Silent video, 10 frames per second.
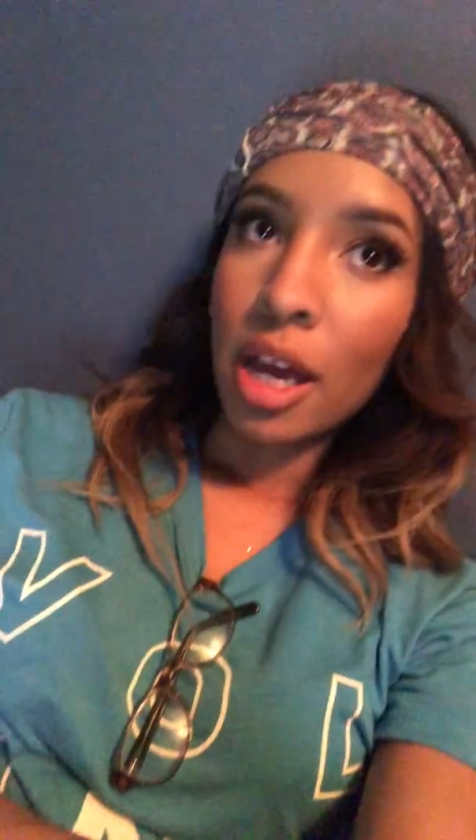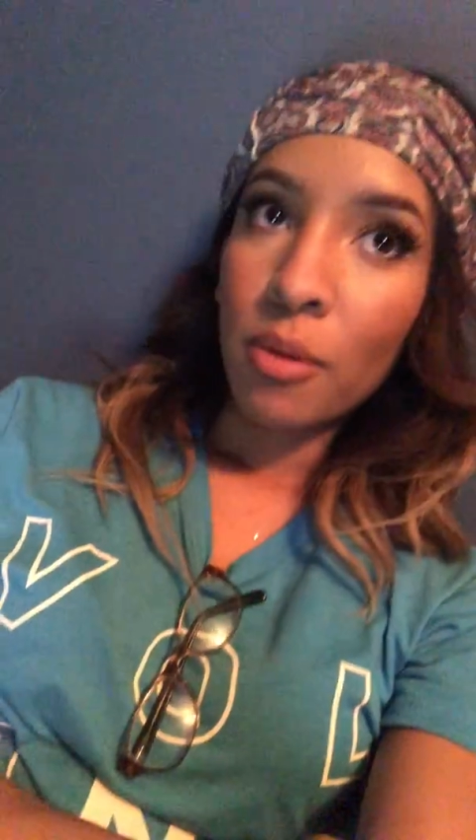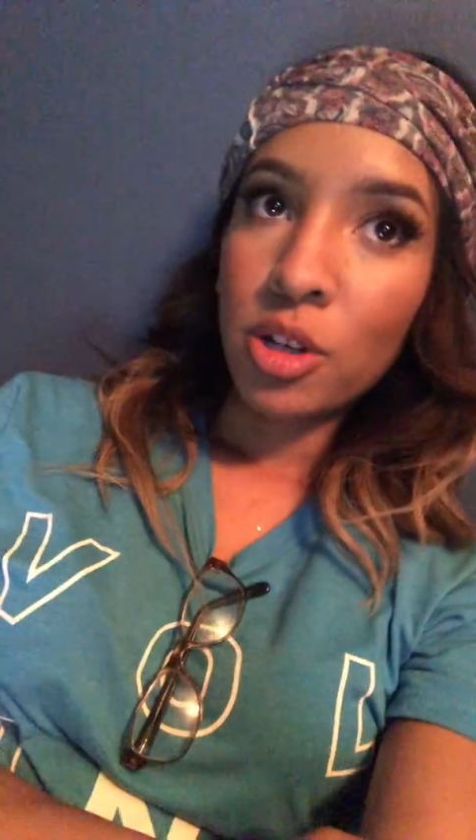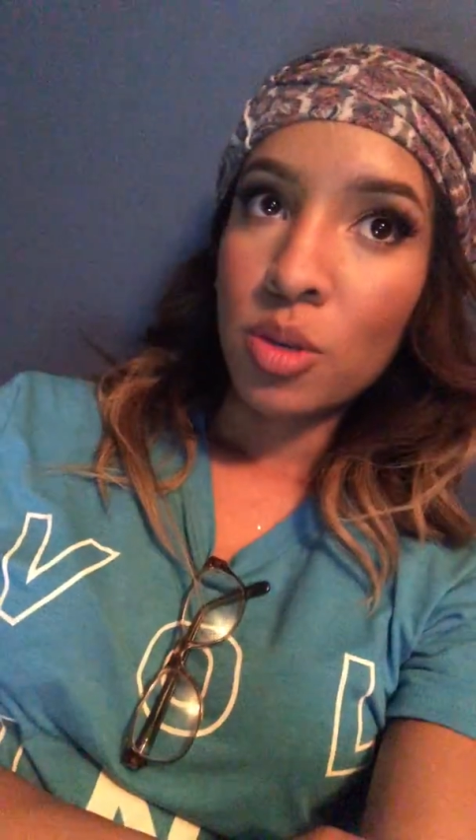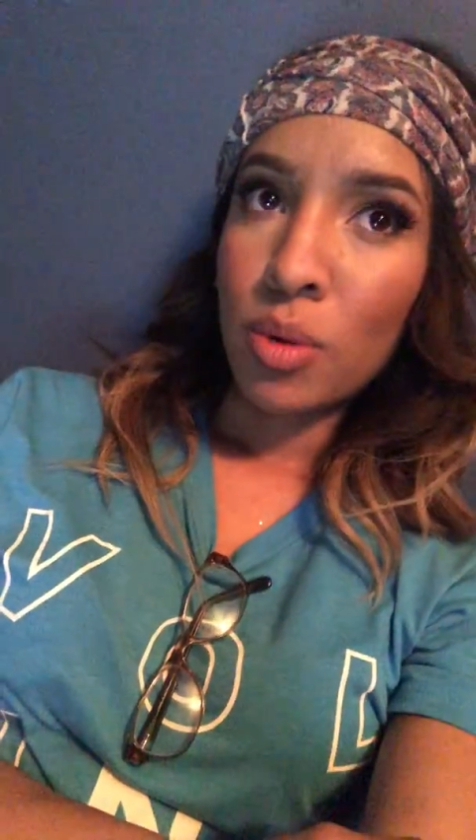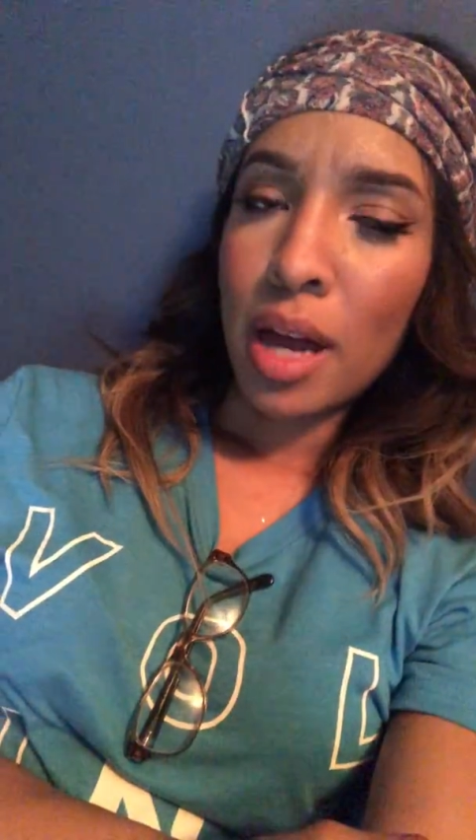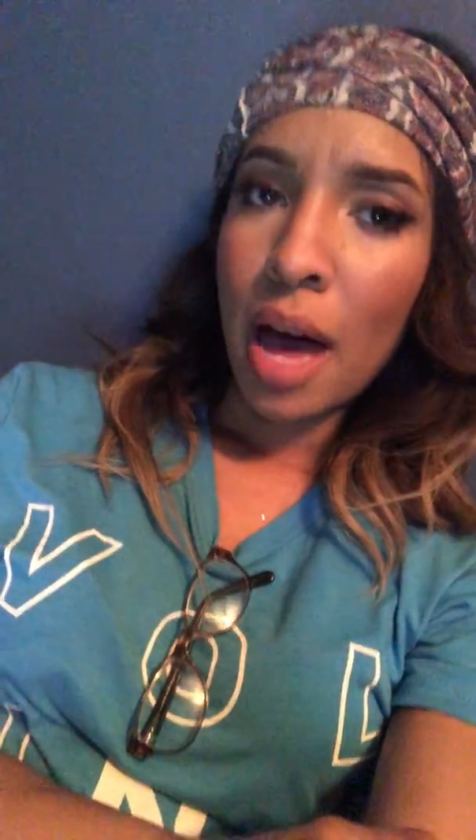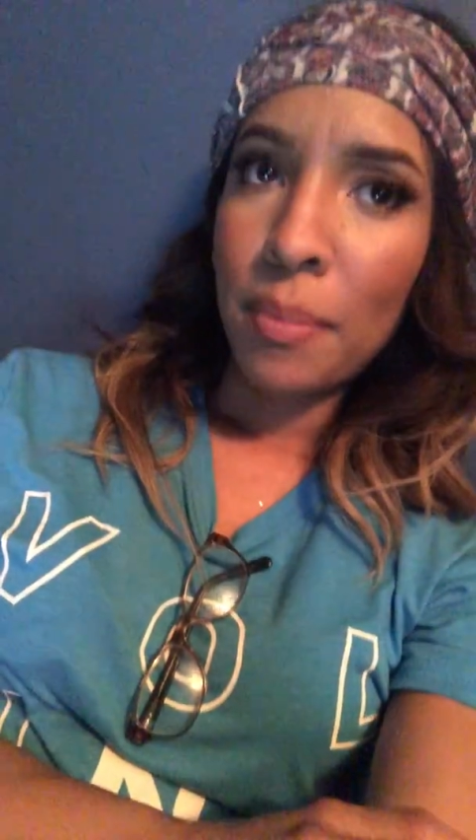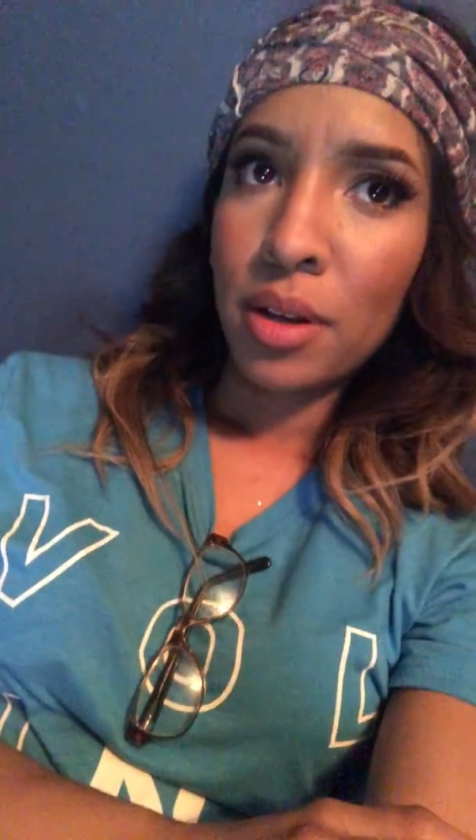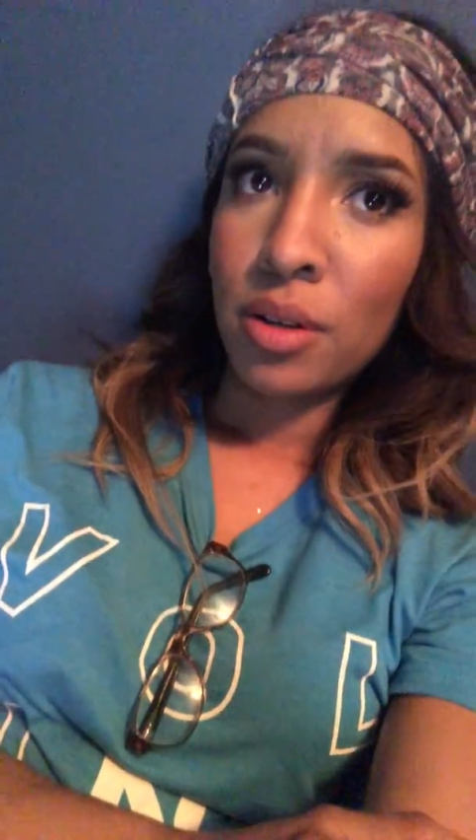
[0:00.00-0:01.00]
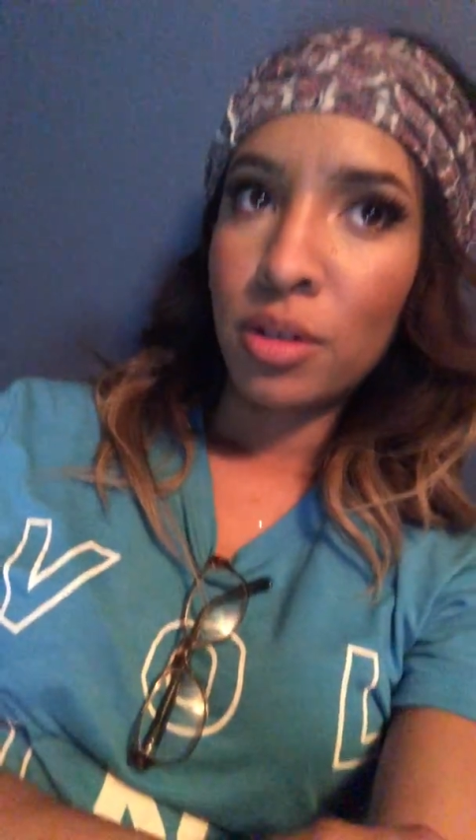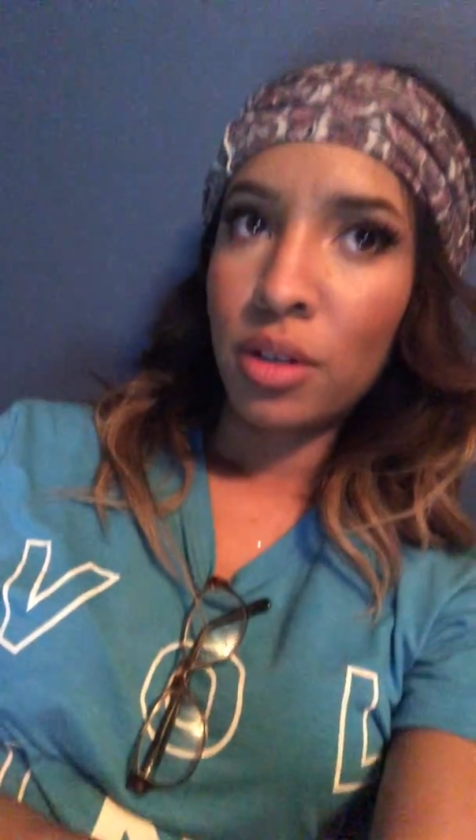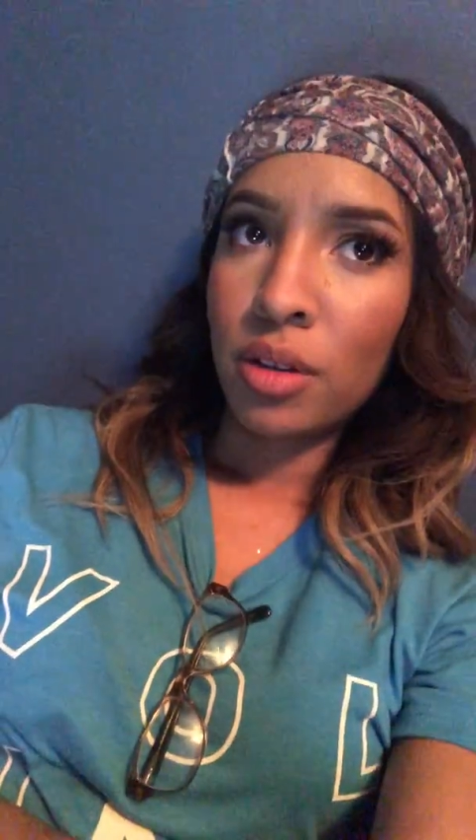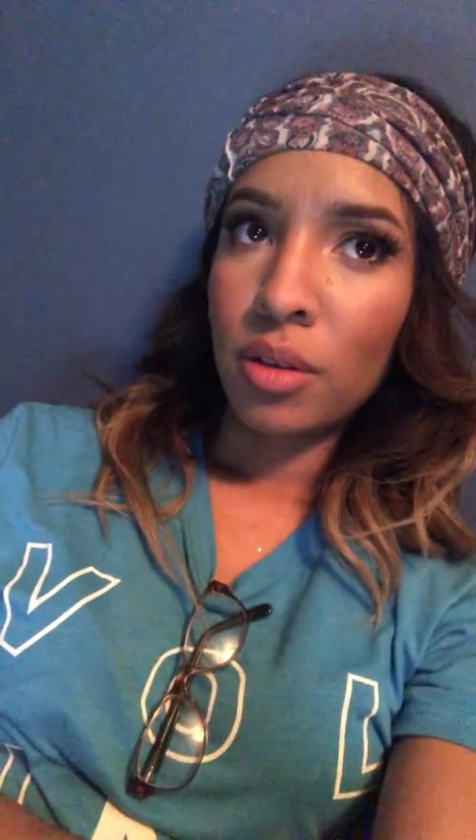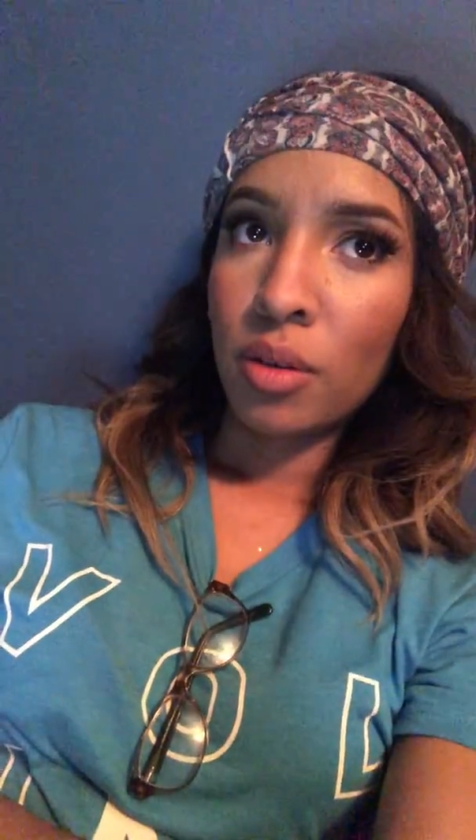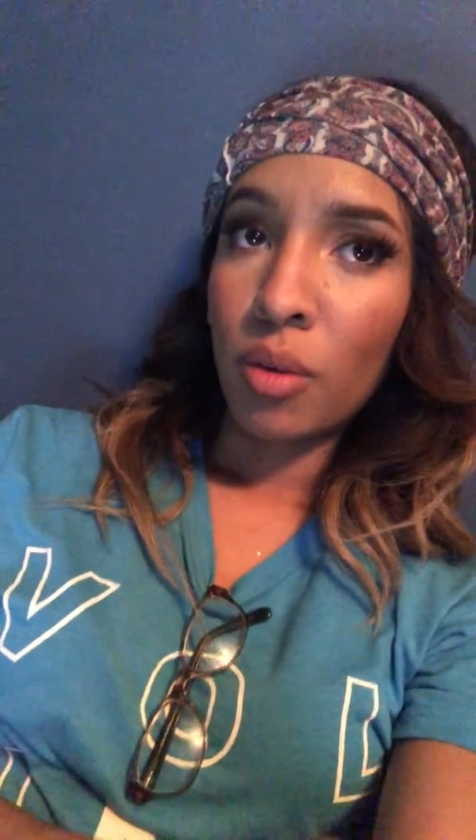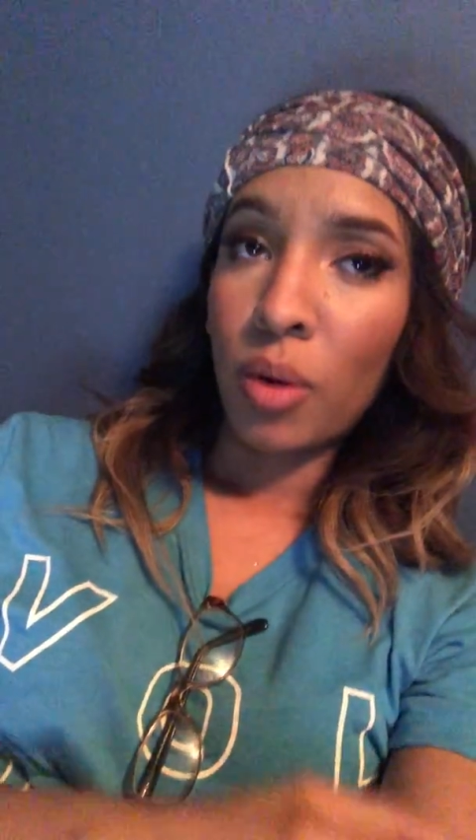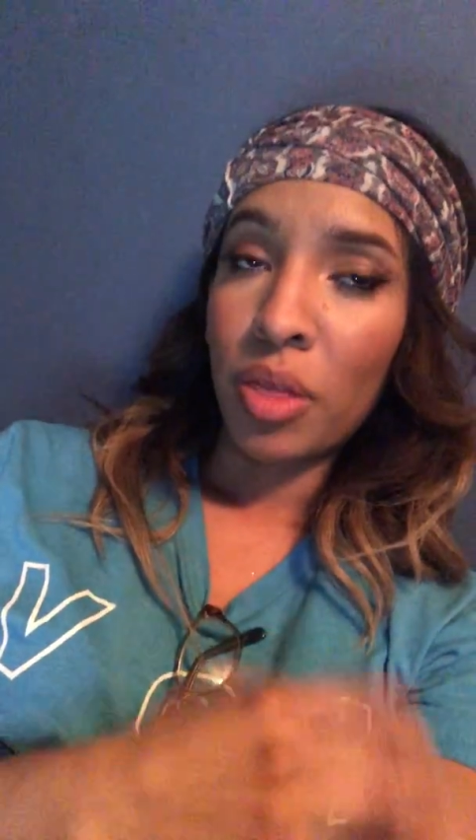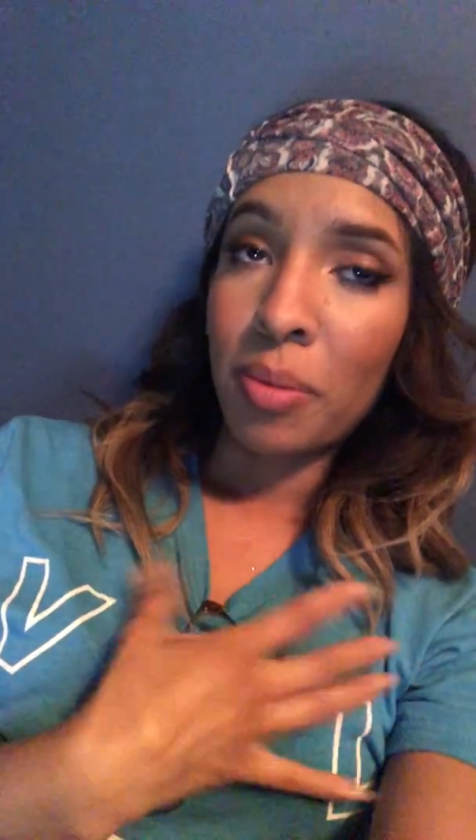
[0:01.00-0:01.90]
which is what happened with